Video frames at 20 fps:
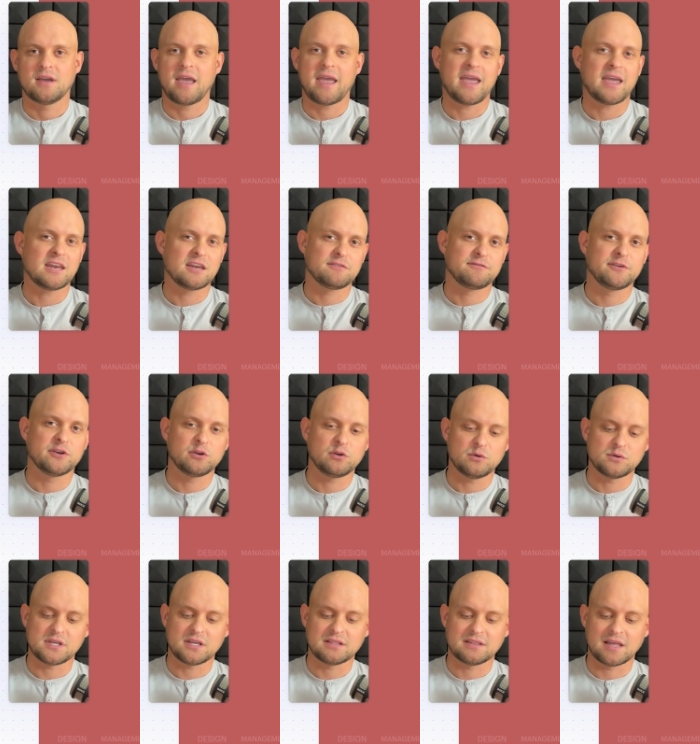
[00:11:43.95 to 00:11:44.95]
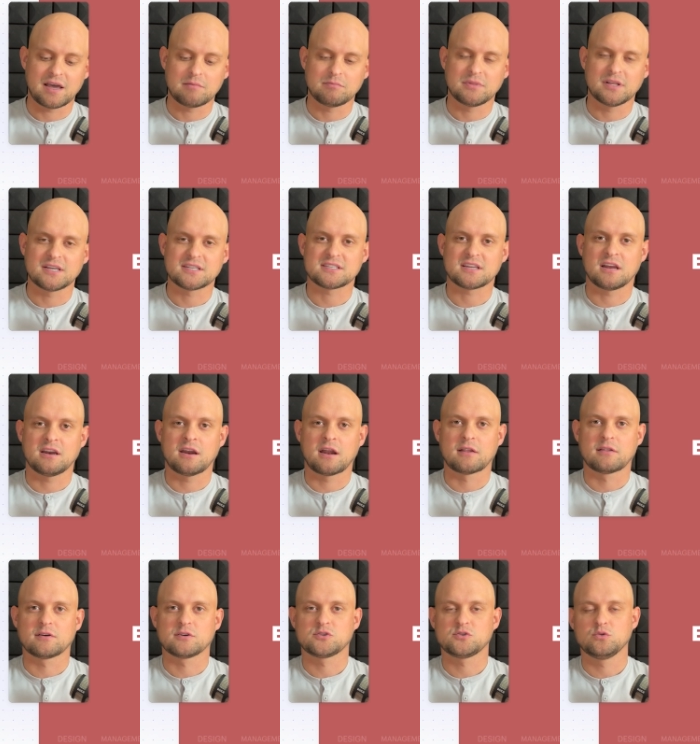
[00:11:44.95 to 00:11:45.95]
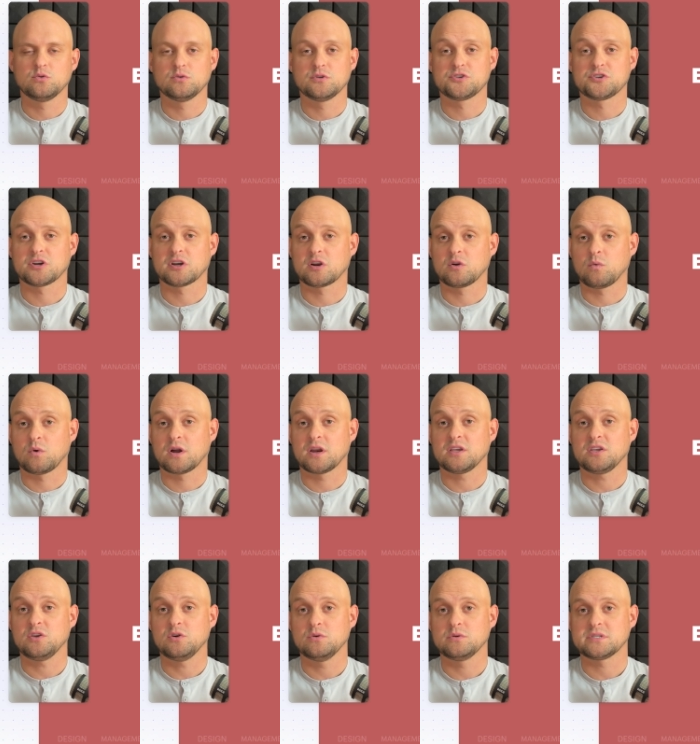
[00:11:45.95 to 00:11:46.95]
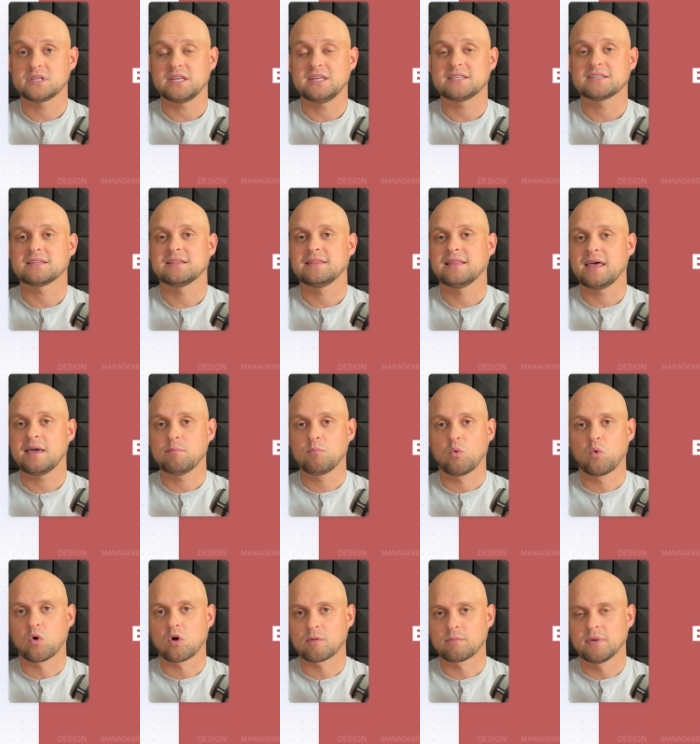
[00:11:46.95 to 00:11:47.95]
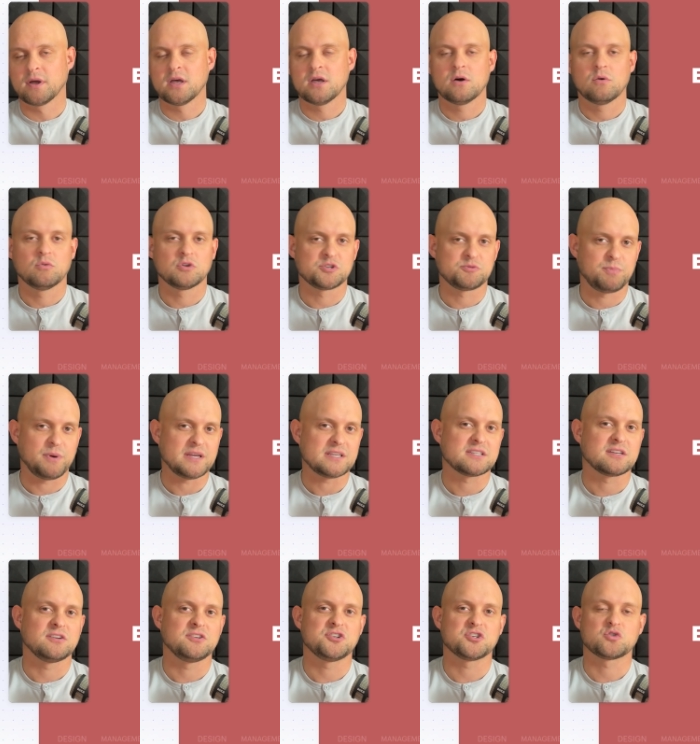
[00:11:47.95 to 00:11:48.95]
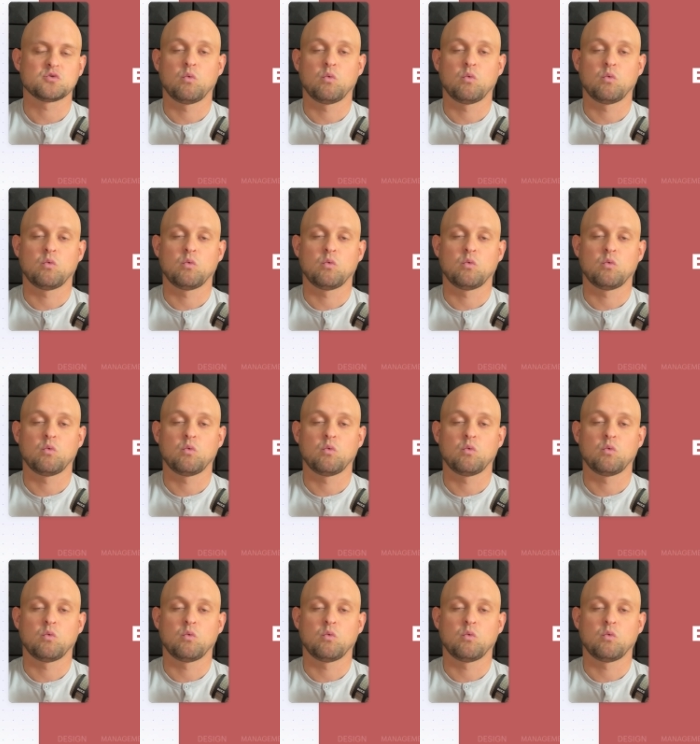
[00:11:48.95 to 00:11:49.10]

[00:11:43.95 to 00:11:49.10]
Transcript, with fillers: And if you're using Lemlist, another tool that you're going to want to use is Lemwarm, which basically just